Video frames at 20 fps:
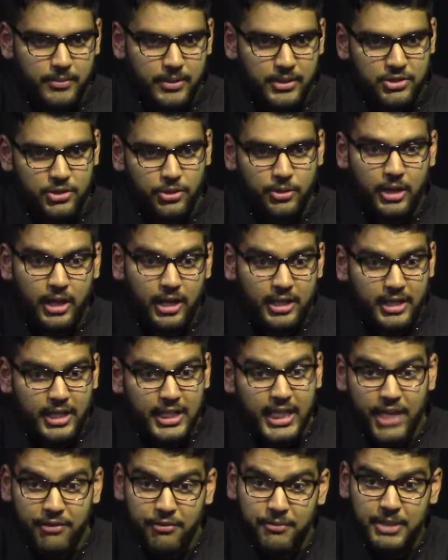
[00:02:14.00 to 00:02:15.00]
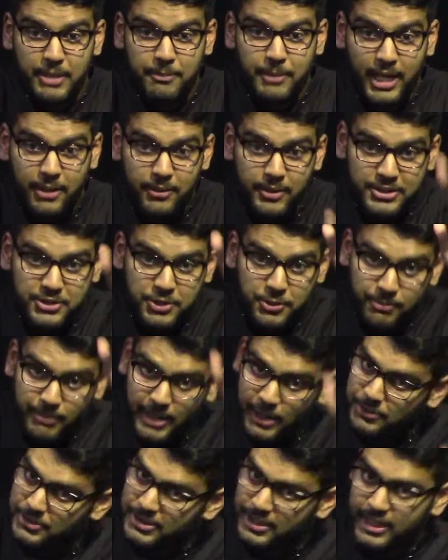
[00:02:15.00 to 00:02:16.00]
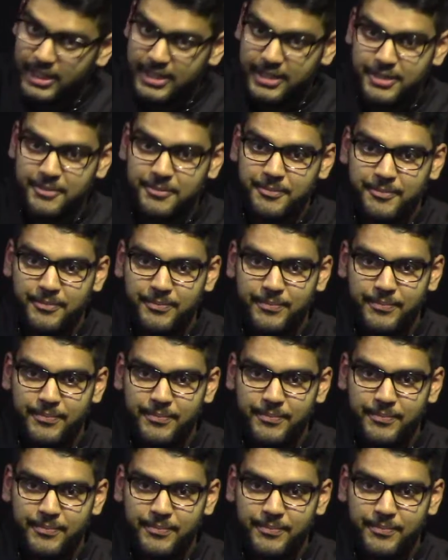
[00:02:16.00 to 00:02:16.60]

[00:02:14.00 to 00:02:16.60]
So Allah gave him the power to melt iron.